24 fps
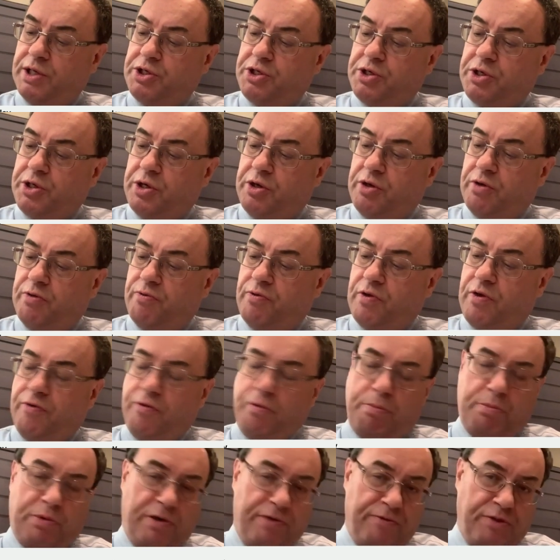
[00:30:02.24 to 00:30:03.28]
question
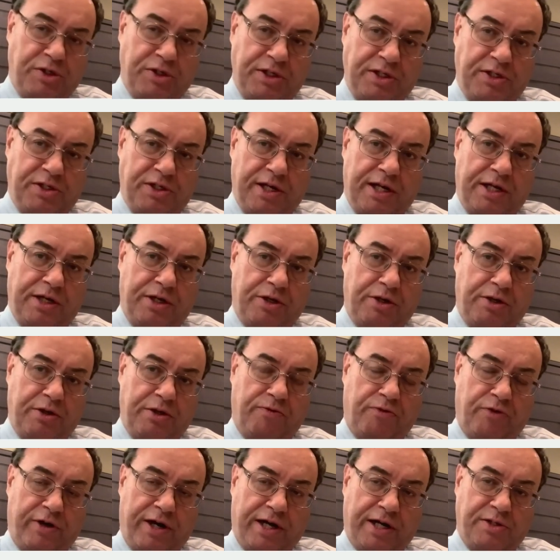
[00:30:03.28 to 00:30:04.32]
of a privacy
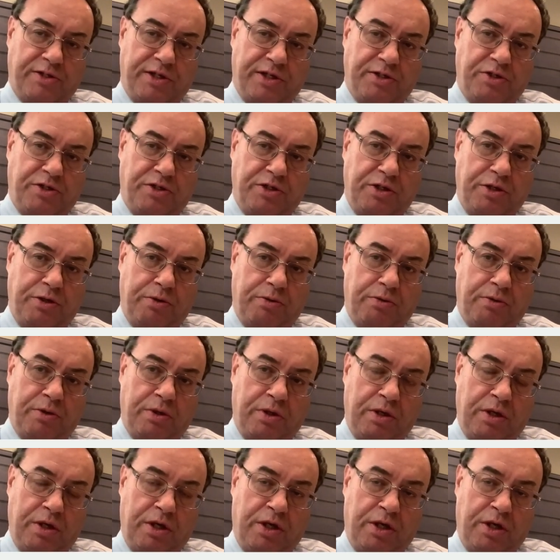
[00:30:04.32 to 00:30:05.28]
standard for access to